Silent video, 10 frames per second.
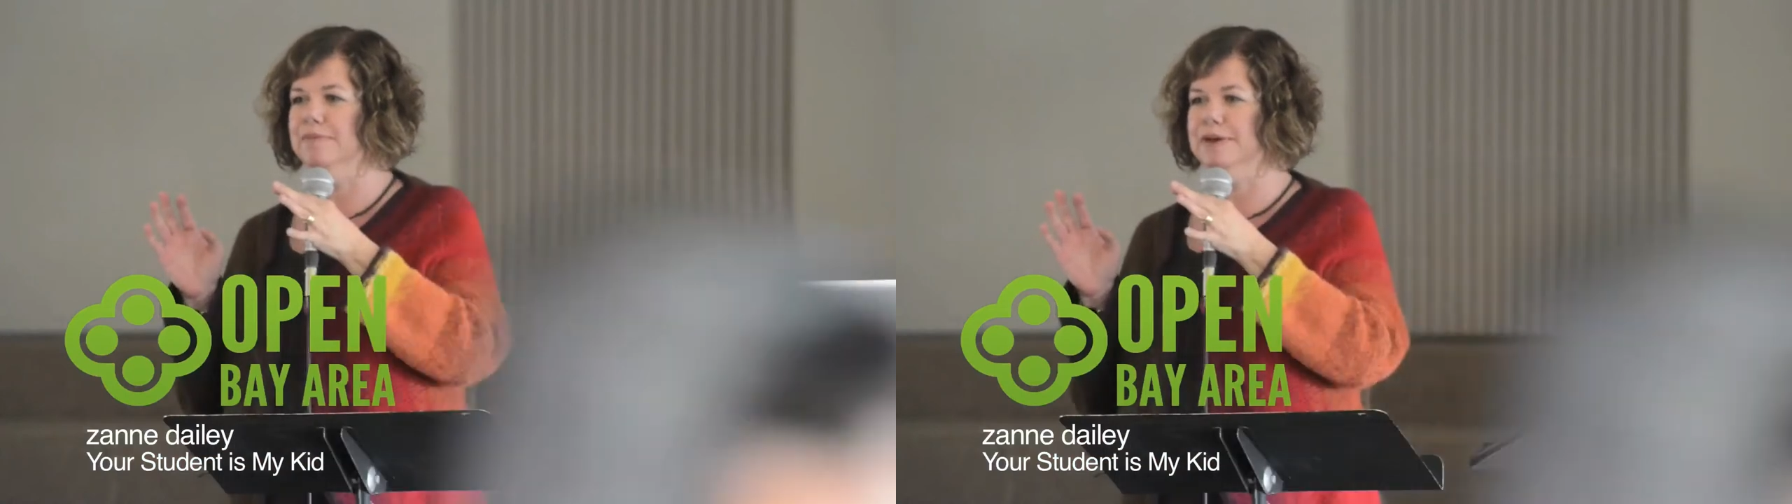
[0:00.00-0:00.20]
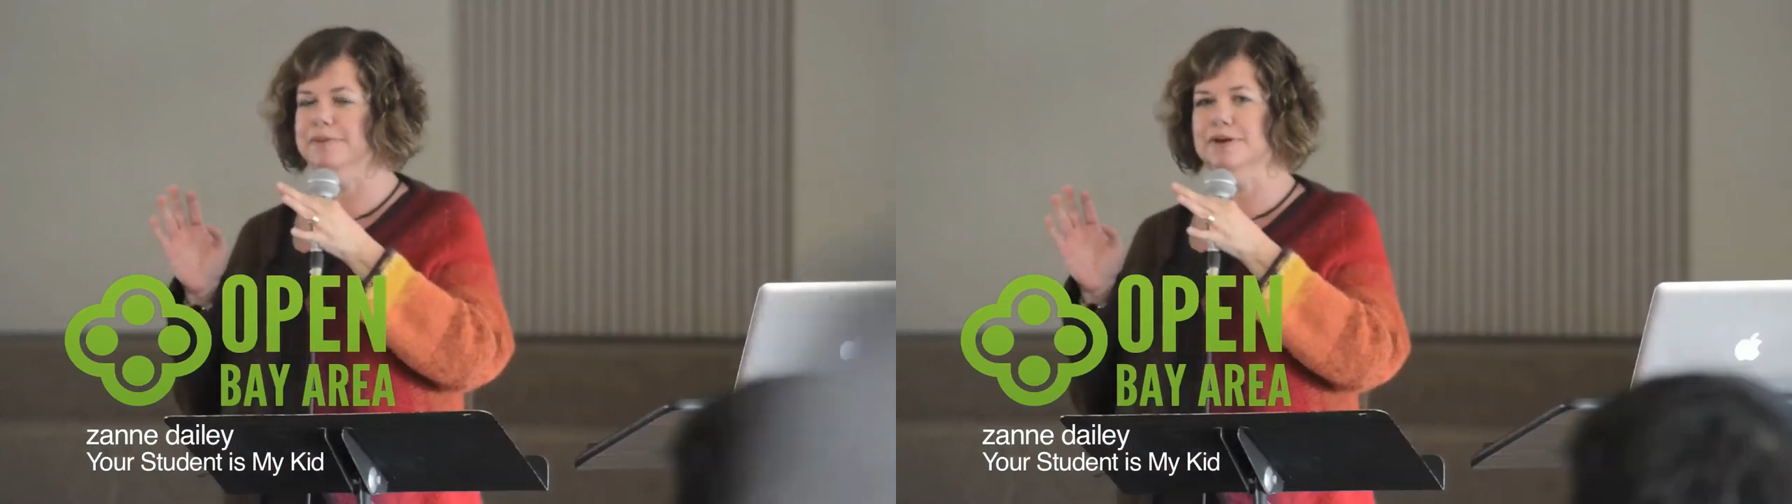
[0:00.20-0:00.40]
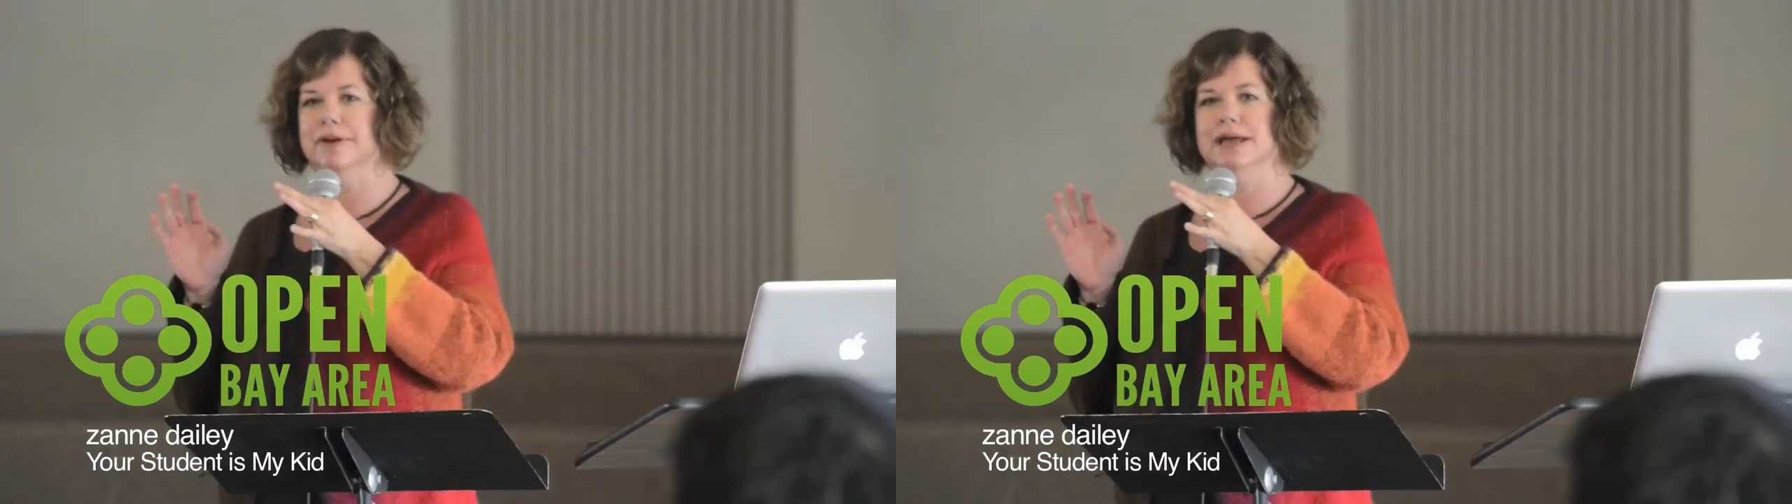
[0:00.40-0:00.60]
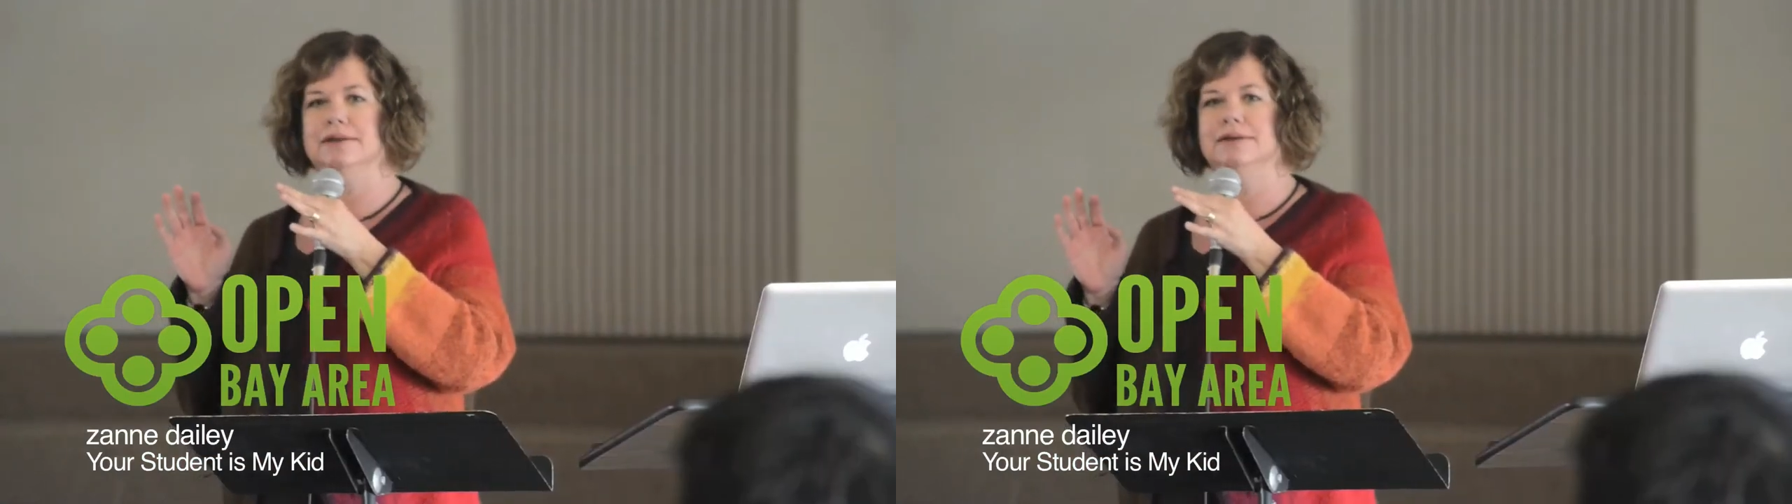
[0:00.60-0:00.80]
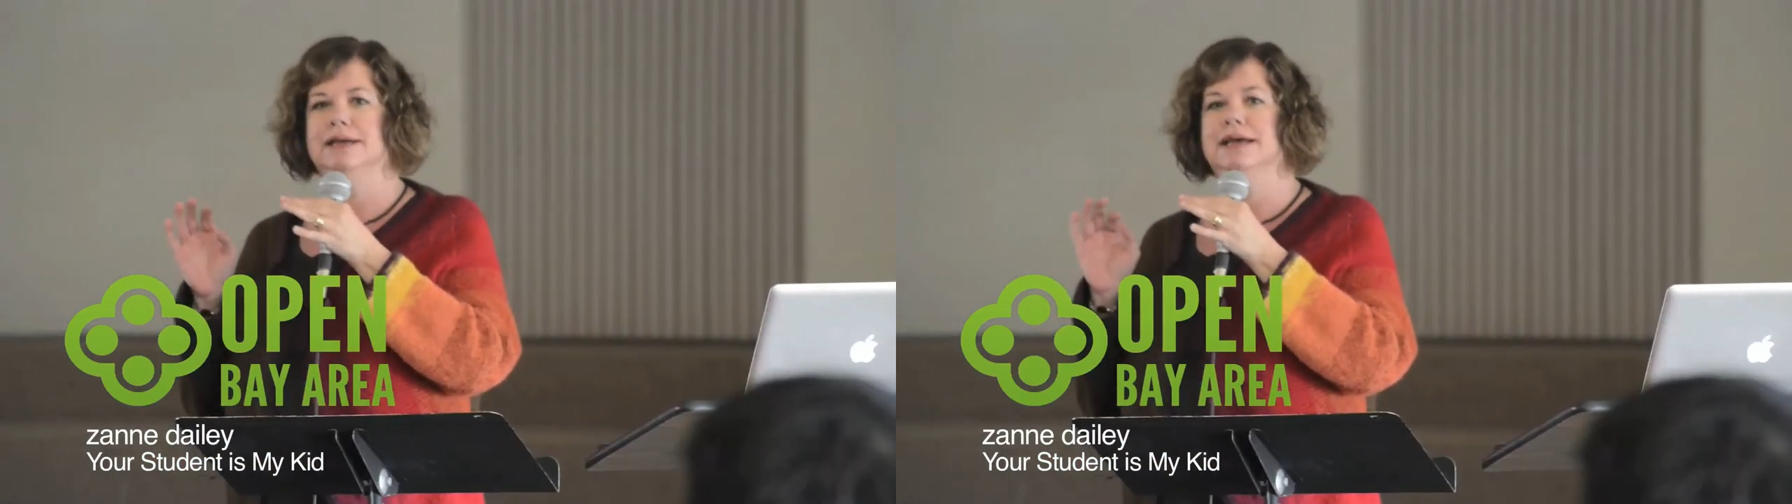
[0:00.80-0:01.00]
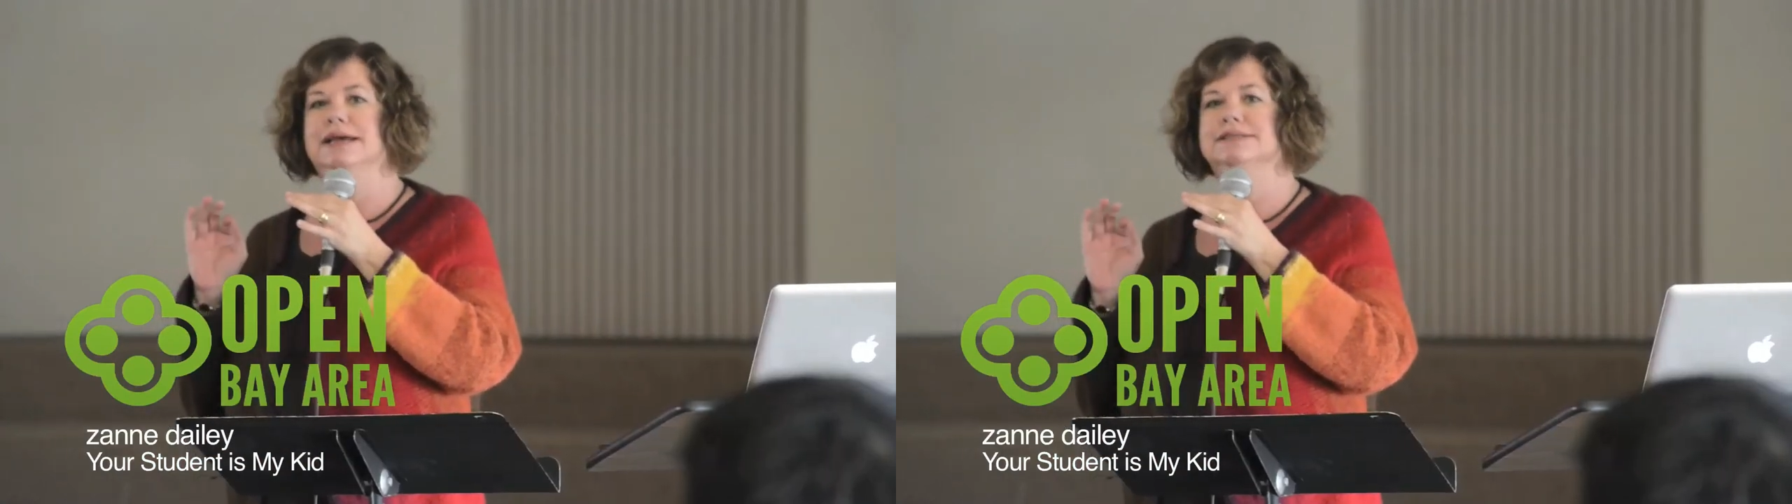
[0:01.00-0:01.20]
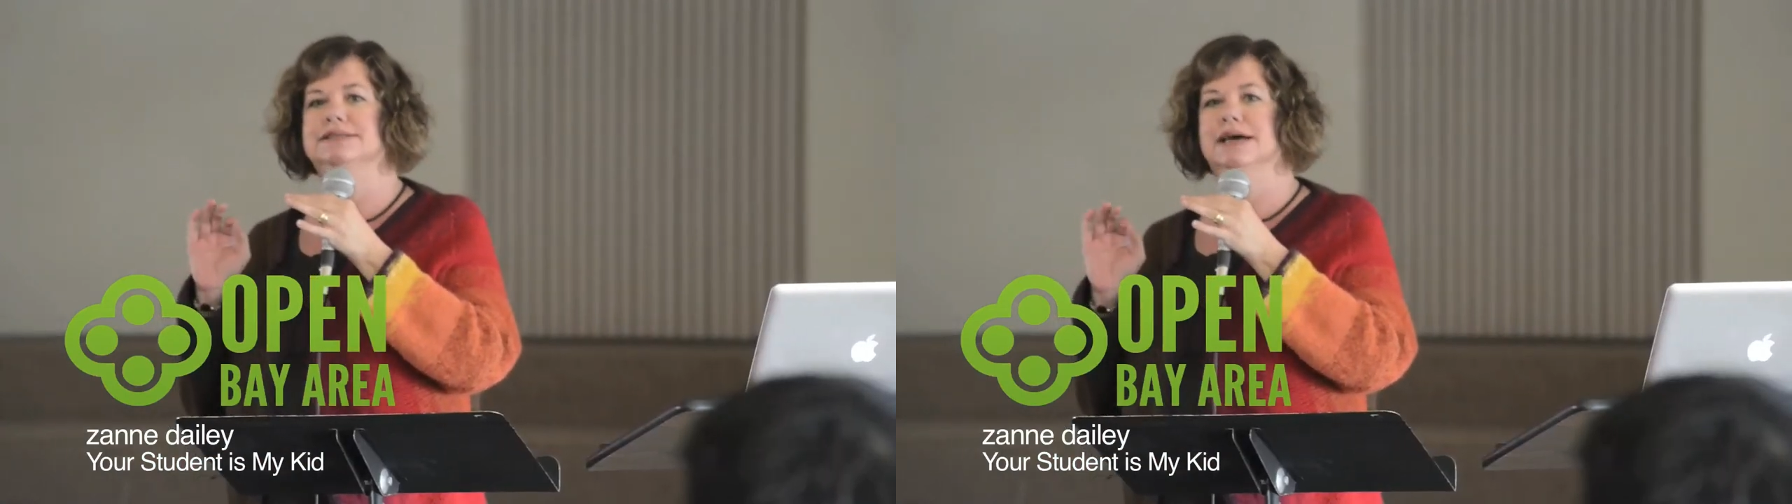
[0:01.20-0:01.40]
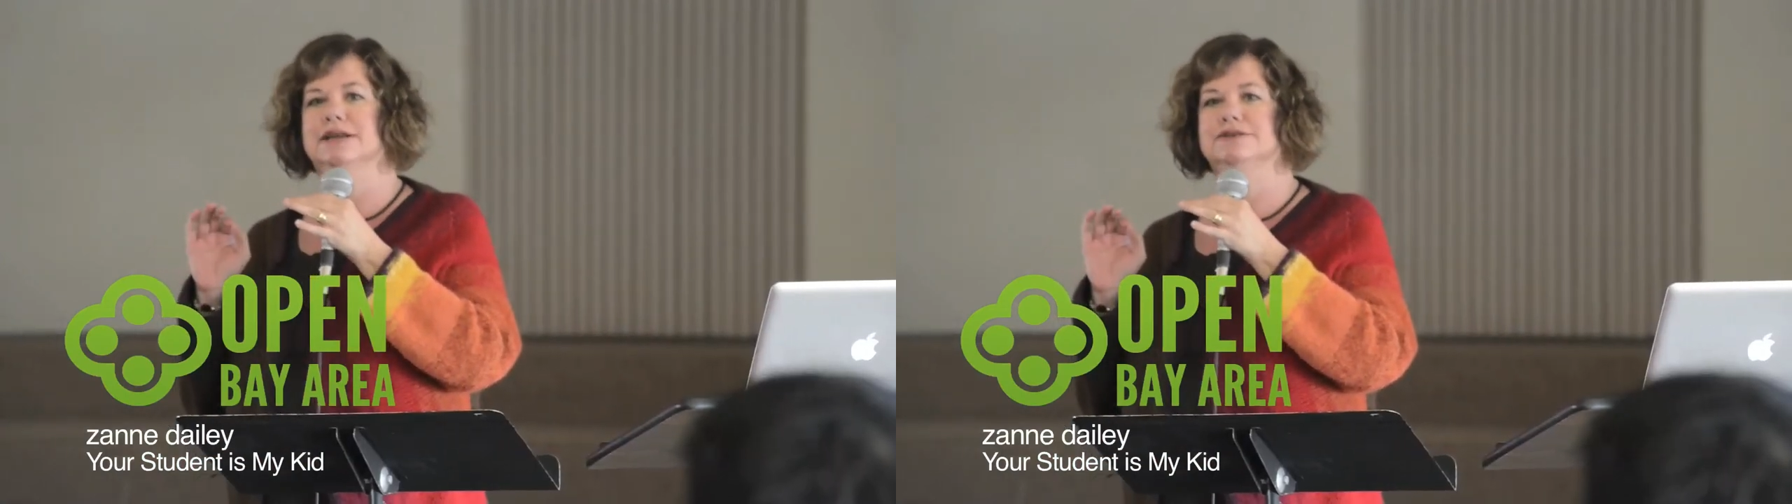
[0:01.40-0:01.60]
people are in is
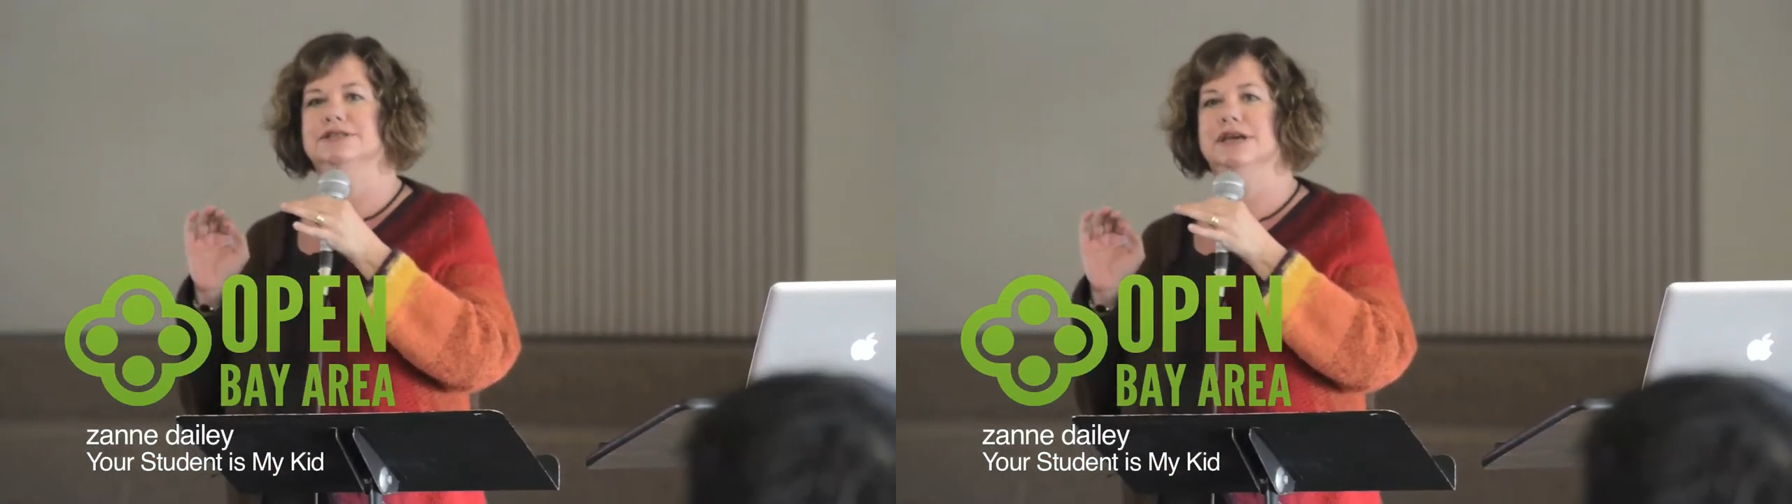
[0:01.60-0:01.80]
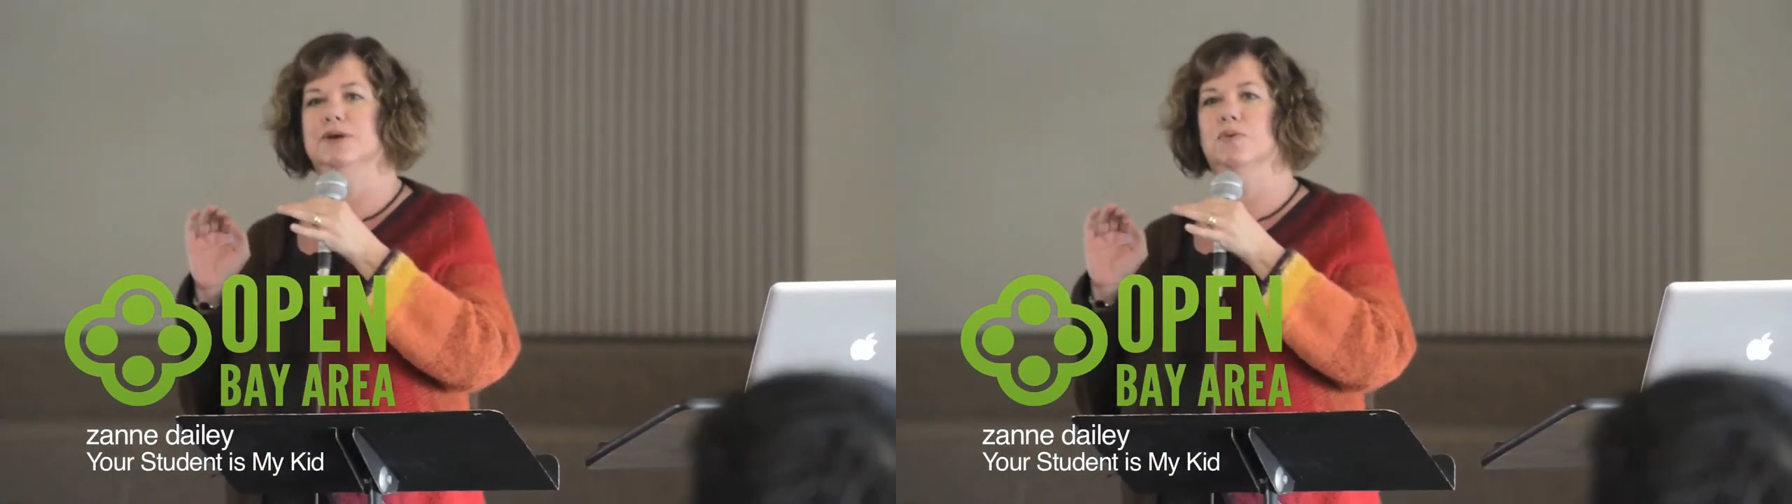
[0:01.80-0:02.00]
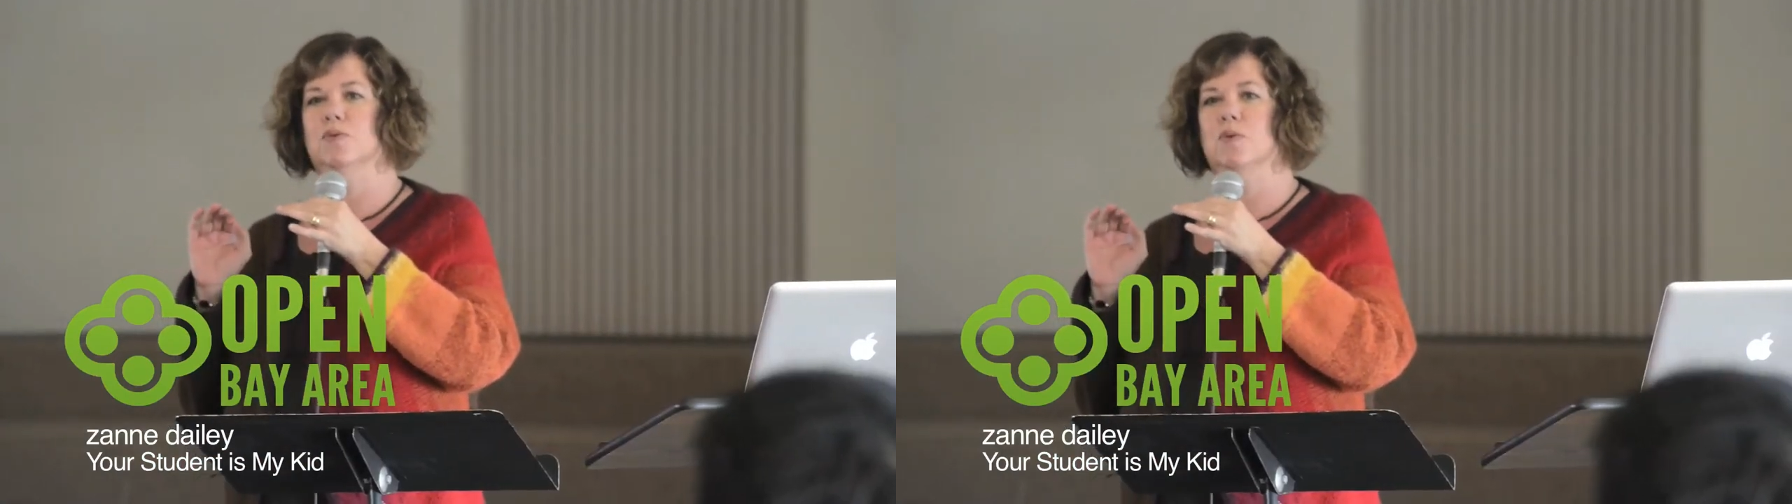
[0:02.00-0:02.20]
to understand